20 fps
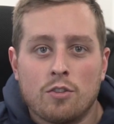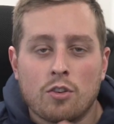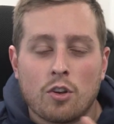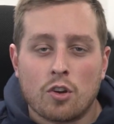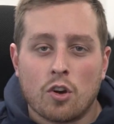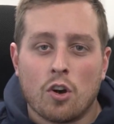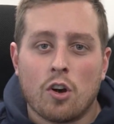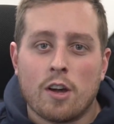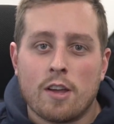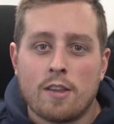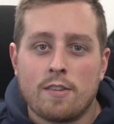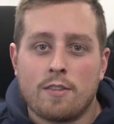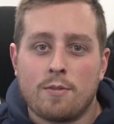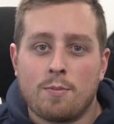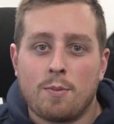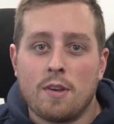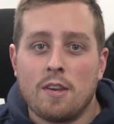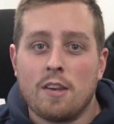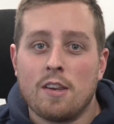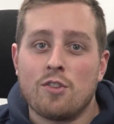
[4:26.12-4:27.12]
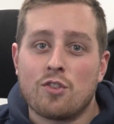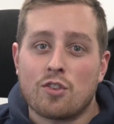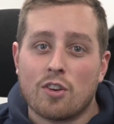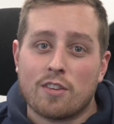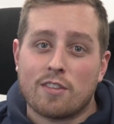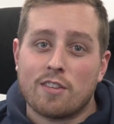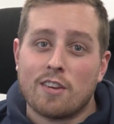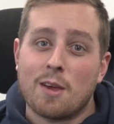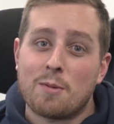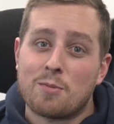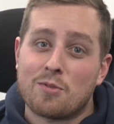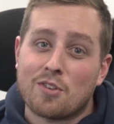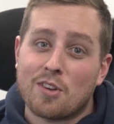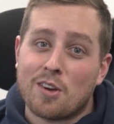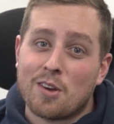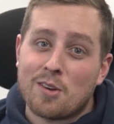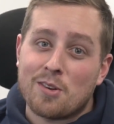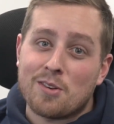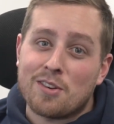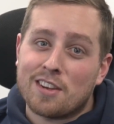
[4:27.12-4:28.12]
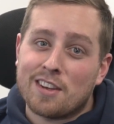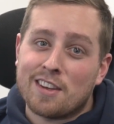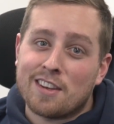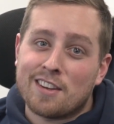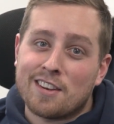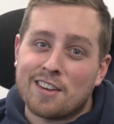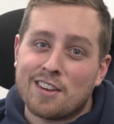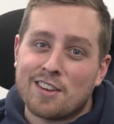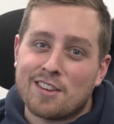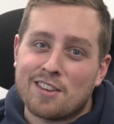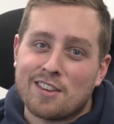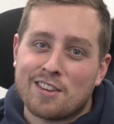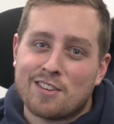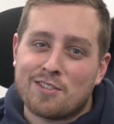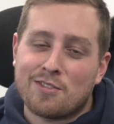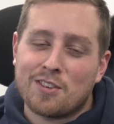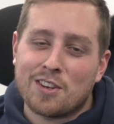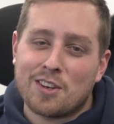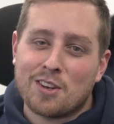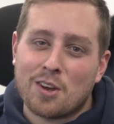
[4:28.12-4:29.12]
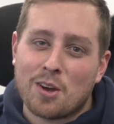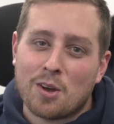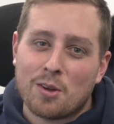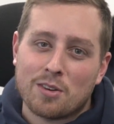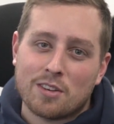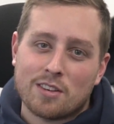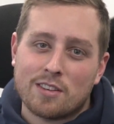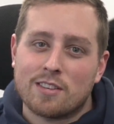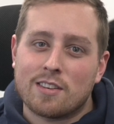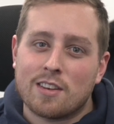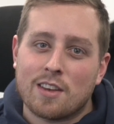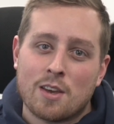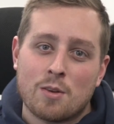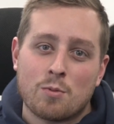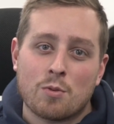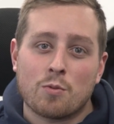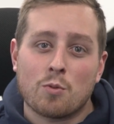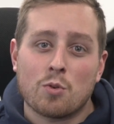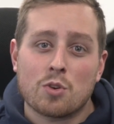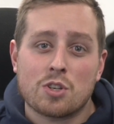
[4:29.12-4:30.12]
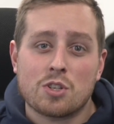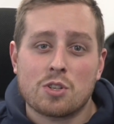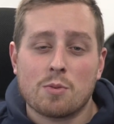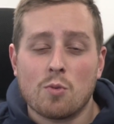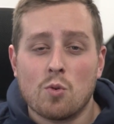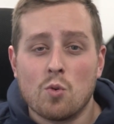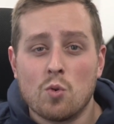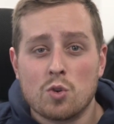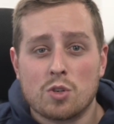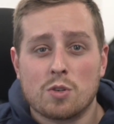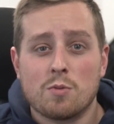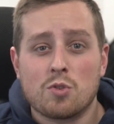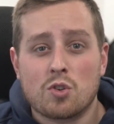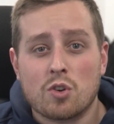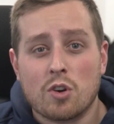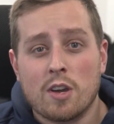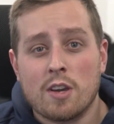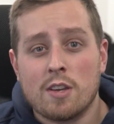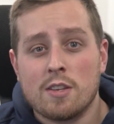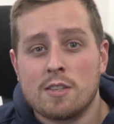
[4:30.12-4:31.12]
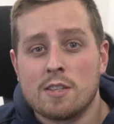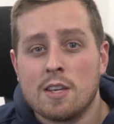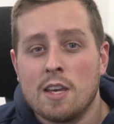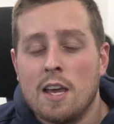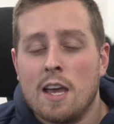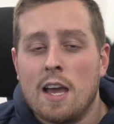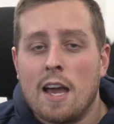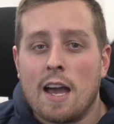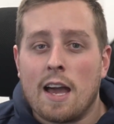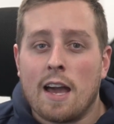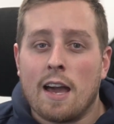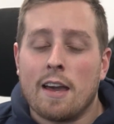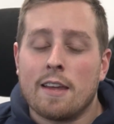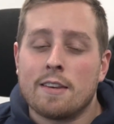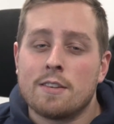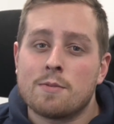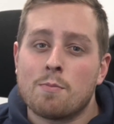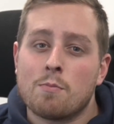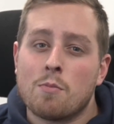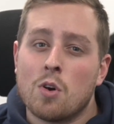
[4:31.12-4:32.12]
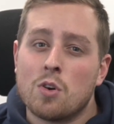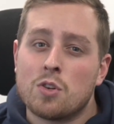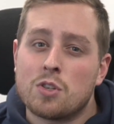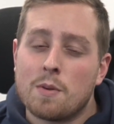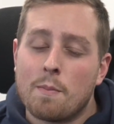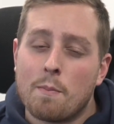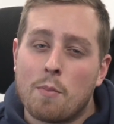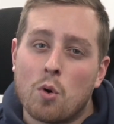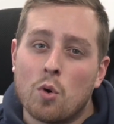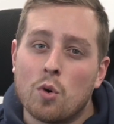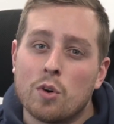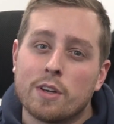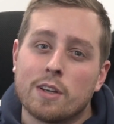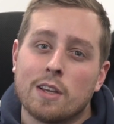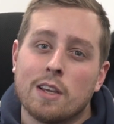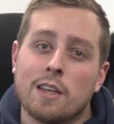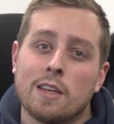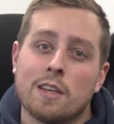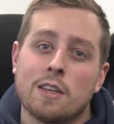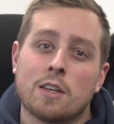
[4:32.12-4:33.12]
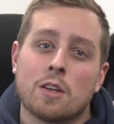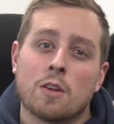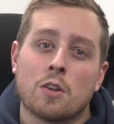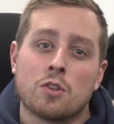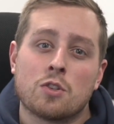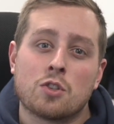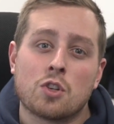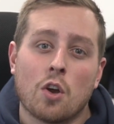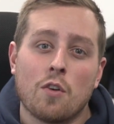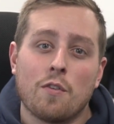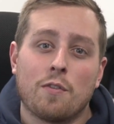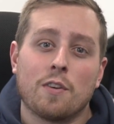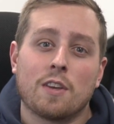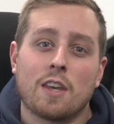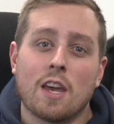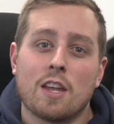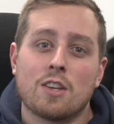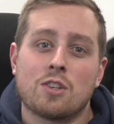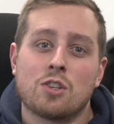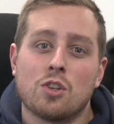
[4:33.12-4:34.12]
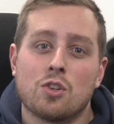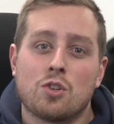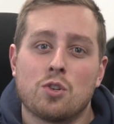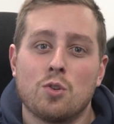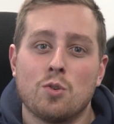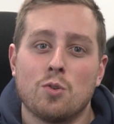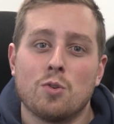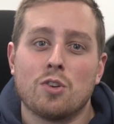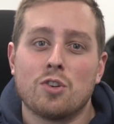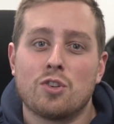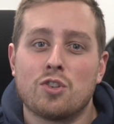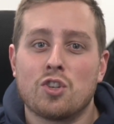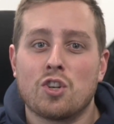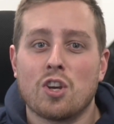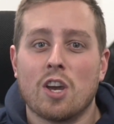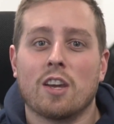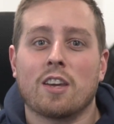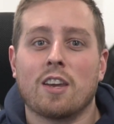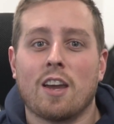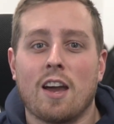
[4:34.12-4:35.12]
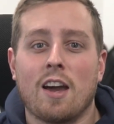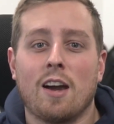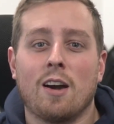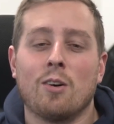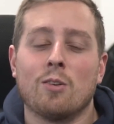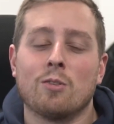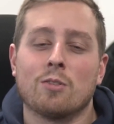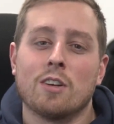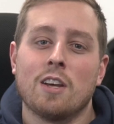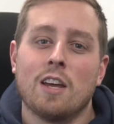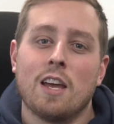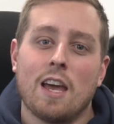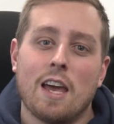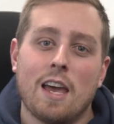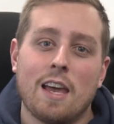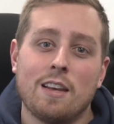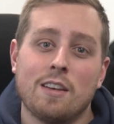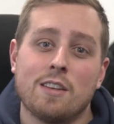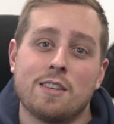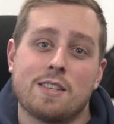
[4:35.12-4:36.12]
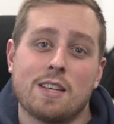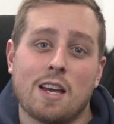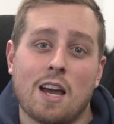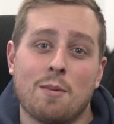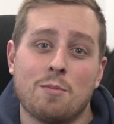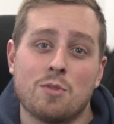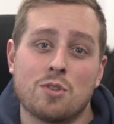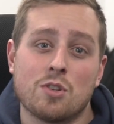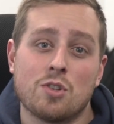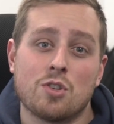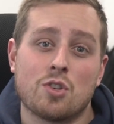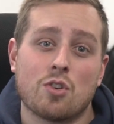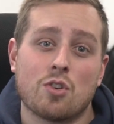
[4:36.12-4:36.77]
So guys, it's been an interesting episode in this video. Indeed, we've watched some awesome trades. And most importantly, don't forget to check out Elliot's Amazon